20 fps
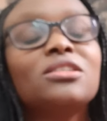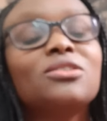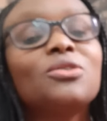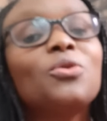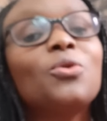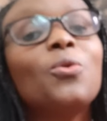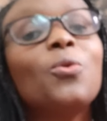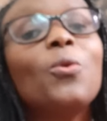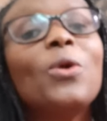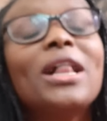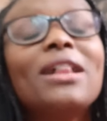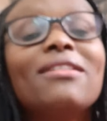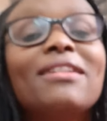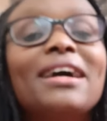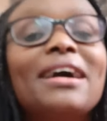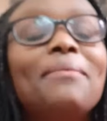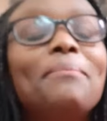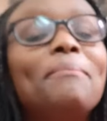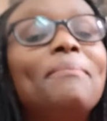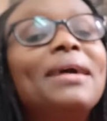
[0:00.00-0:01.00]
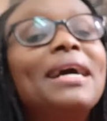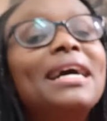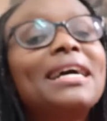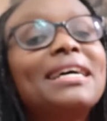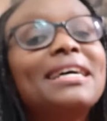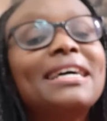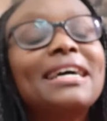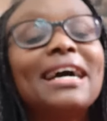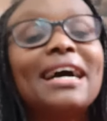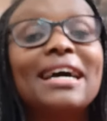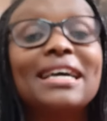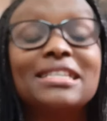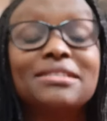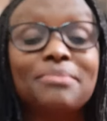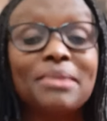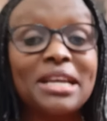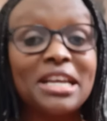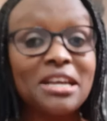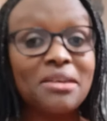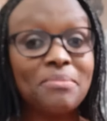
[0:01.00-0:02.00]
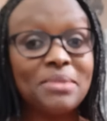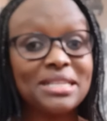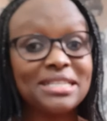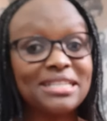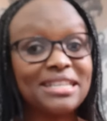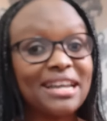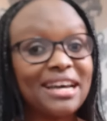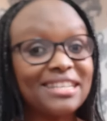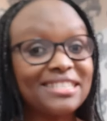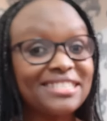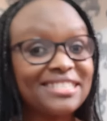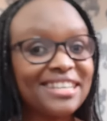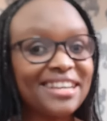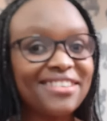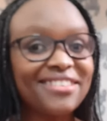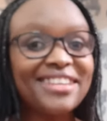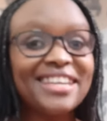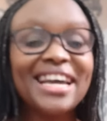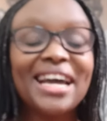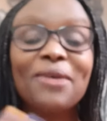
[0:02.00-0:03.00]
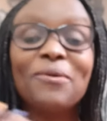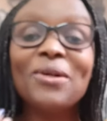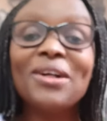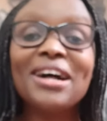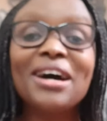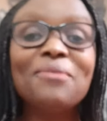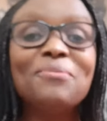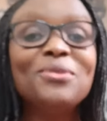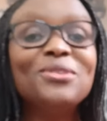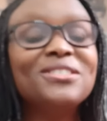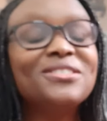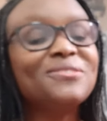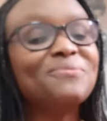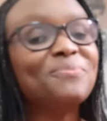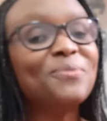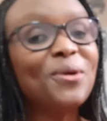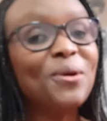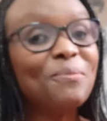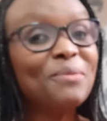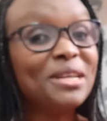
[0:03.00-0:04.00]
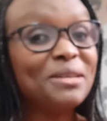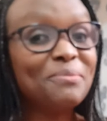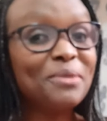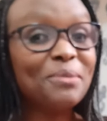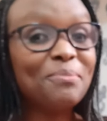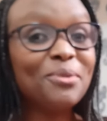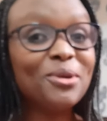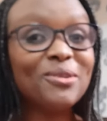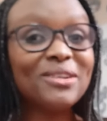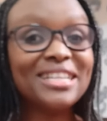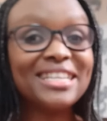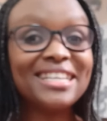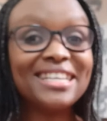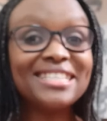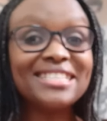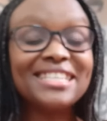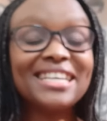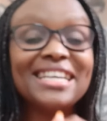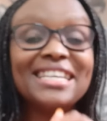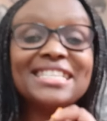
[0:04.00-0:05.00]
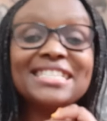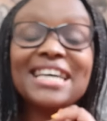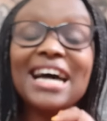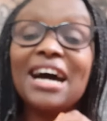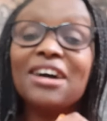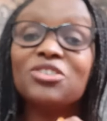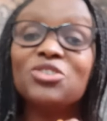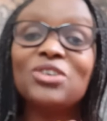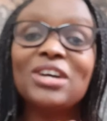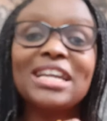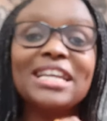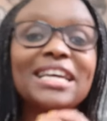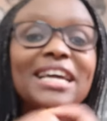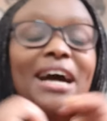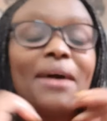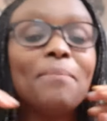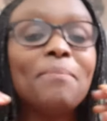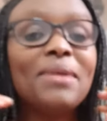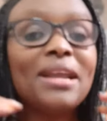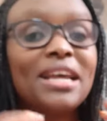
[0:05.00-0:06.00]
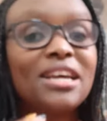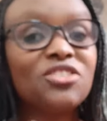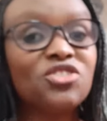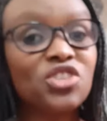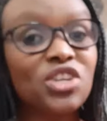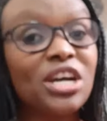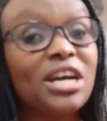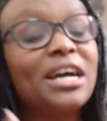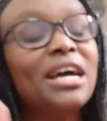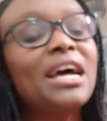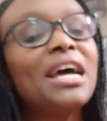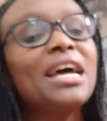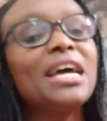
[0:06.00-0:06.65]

So welcome back guys, my name is Nurse Terry. I welcome you to Mom and Baby Wellness. It's actually a pleasure.